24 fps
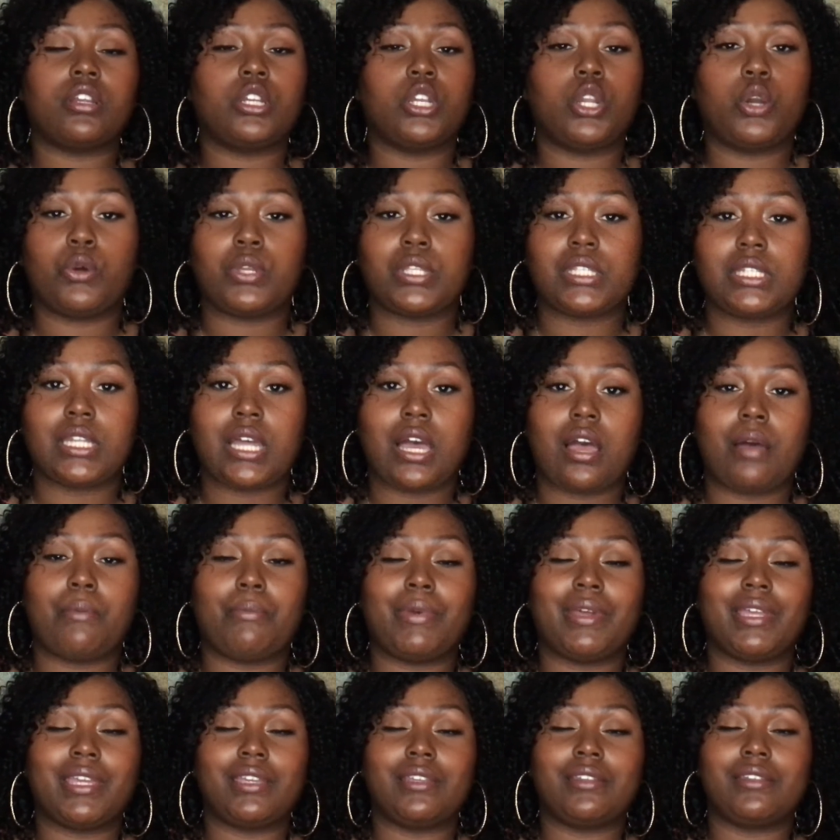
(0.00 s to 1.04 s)
No, it's not,
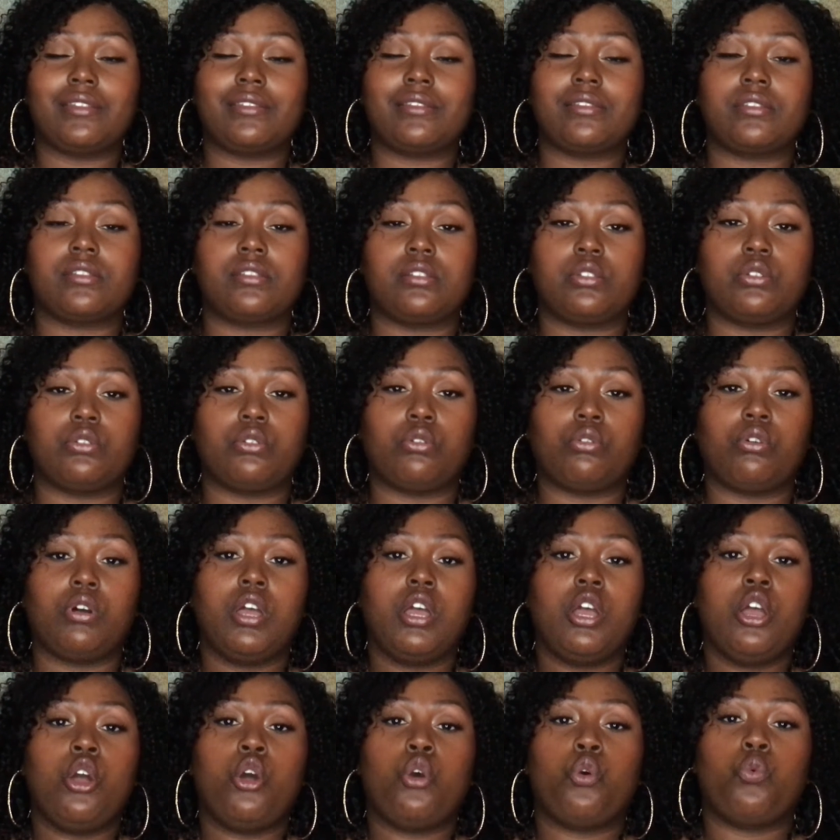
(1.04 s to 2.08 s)
but it is still
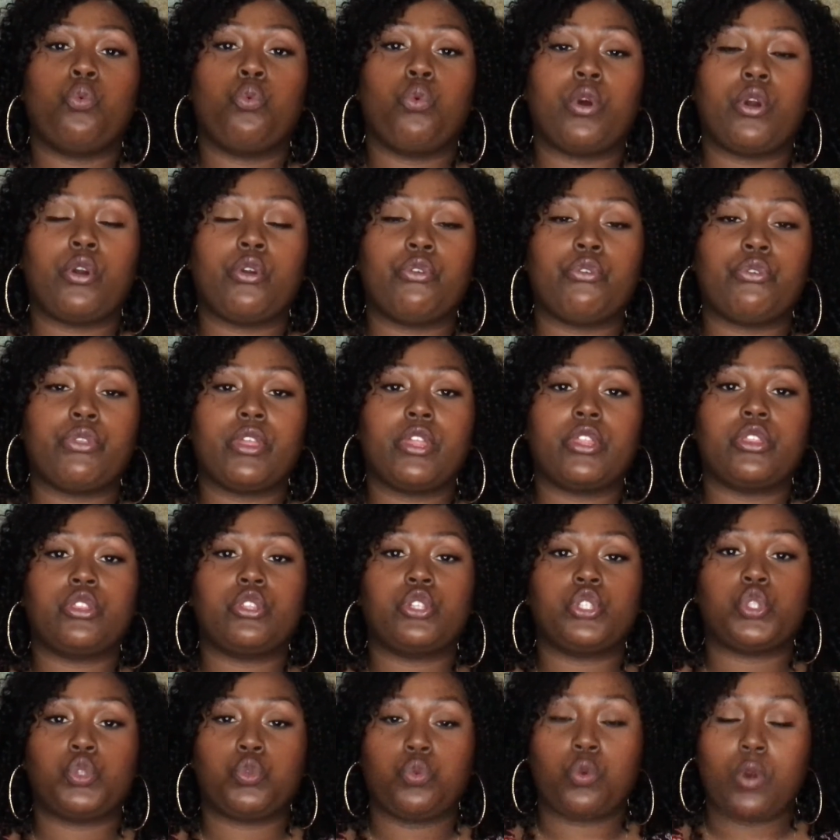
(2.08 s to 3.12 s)
worth the
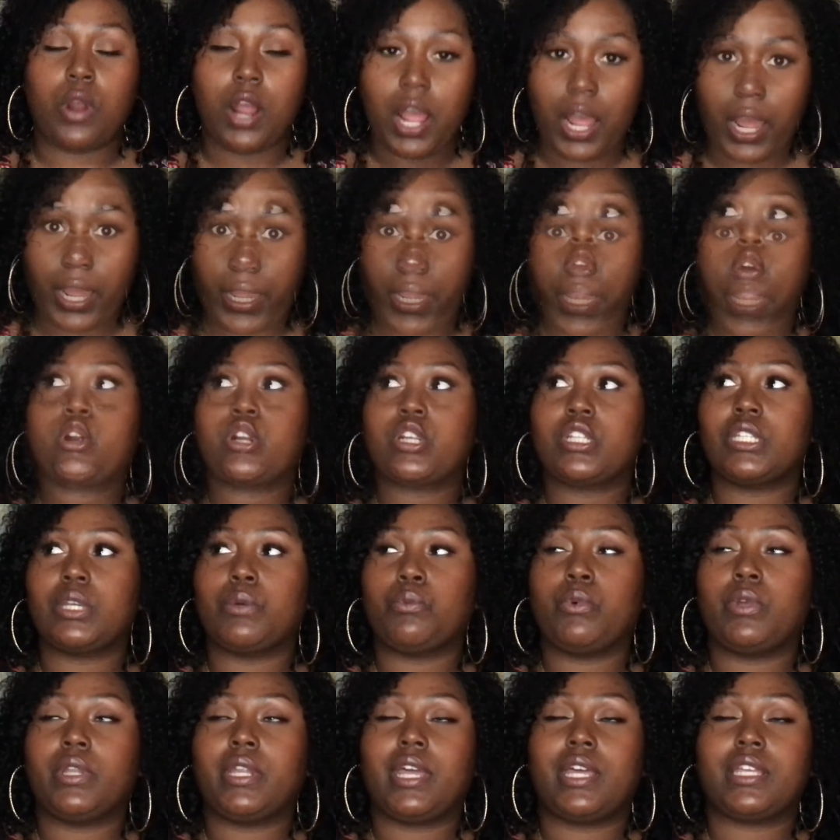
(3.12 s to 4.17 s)
try or
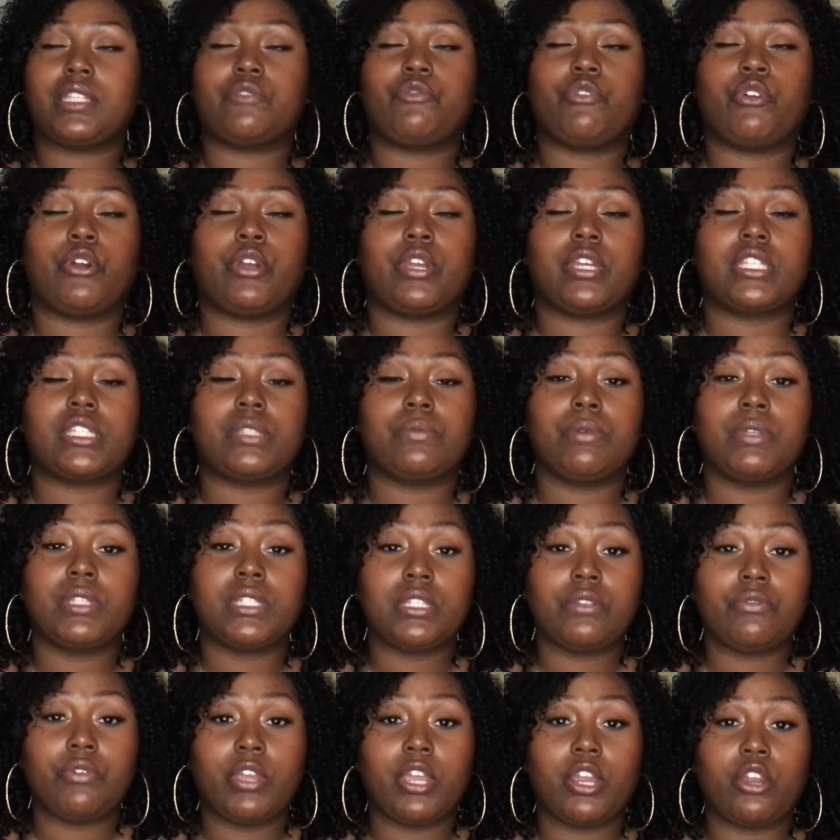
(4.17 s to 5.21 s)
someone that has very expensive
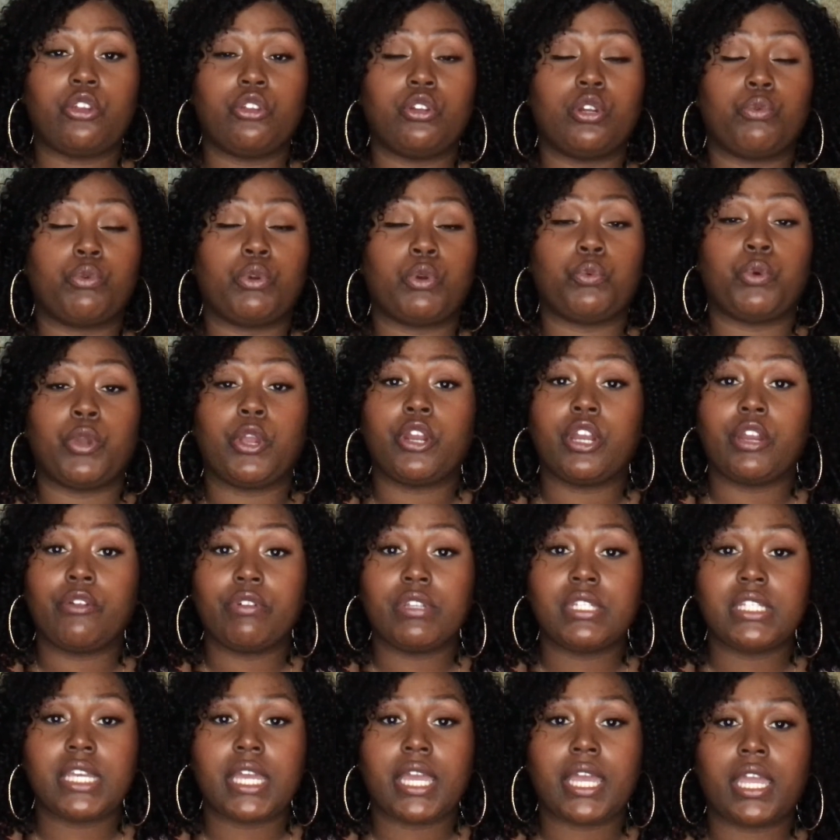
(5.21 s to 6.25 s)
hair you don't want to wear it every
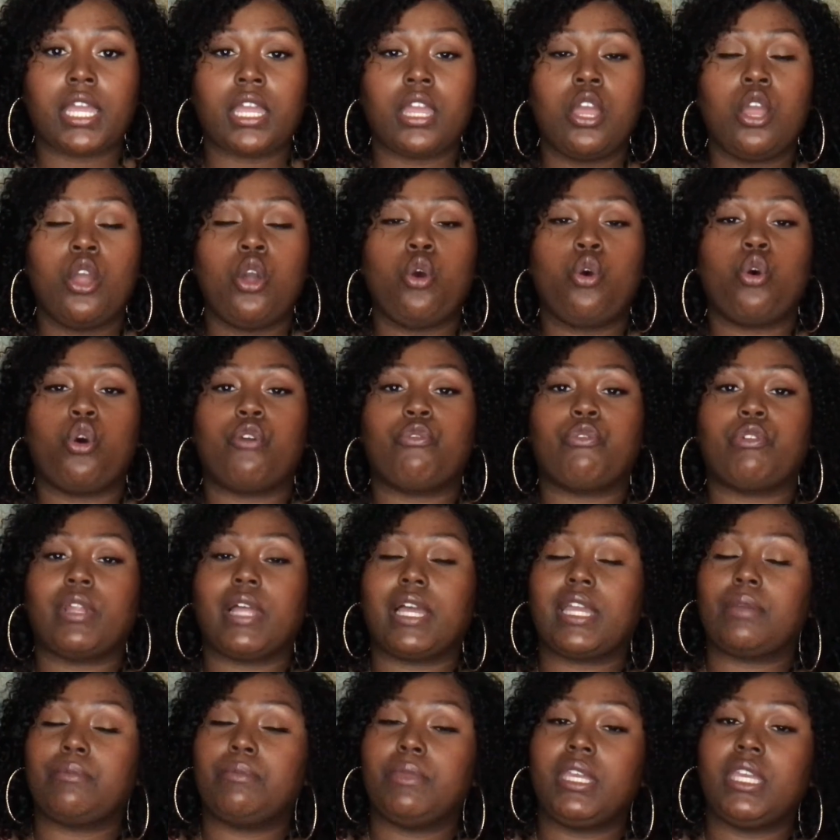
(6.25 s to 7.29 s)
day or if you're like
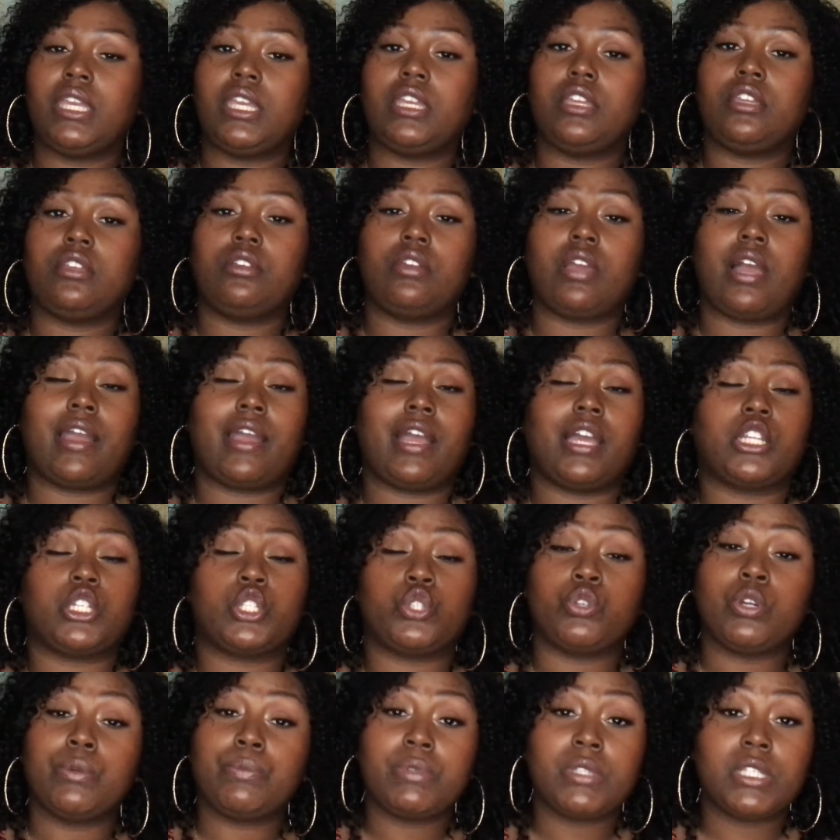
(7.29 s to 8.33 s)
me i got
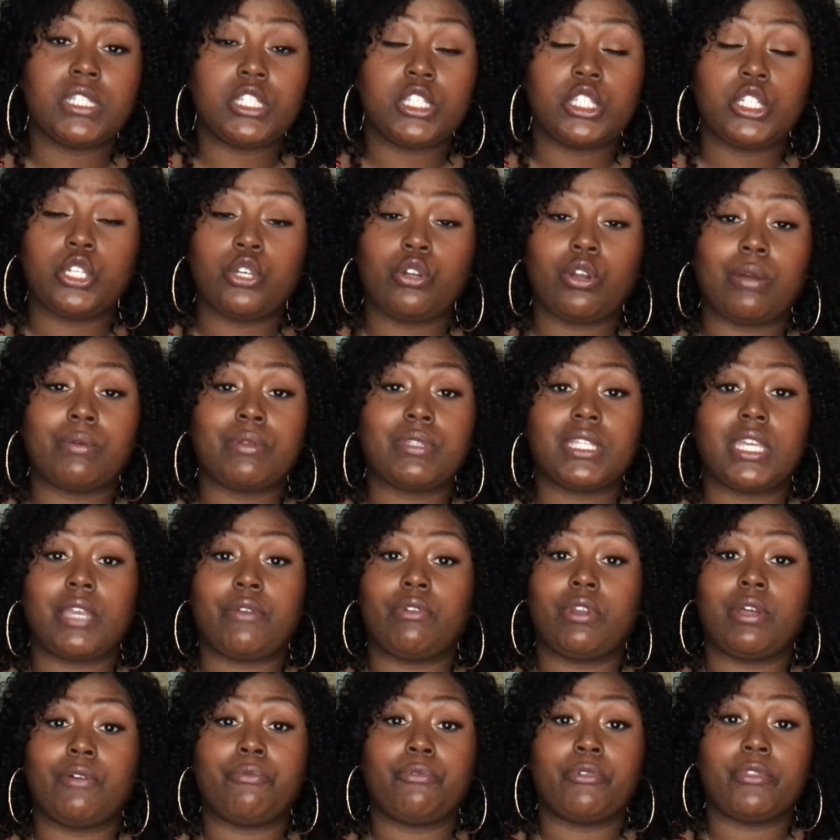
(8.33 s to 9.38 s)
trips this year i'm saving
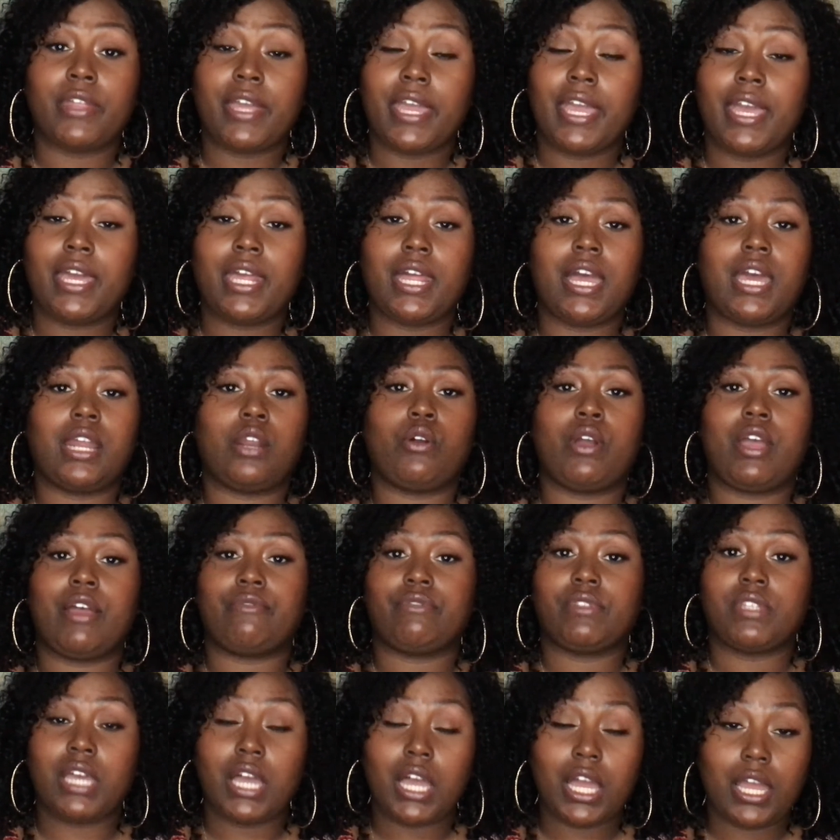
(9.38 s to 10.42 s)
up for that i don't have
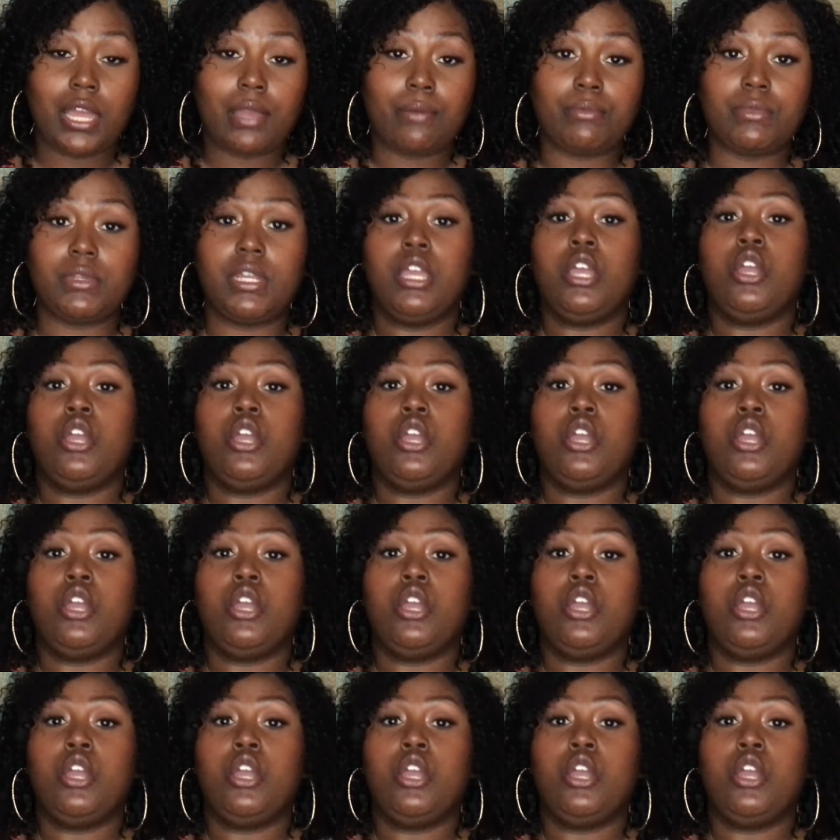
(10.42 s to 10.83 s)
time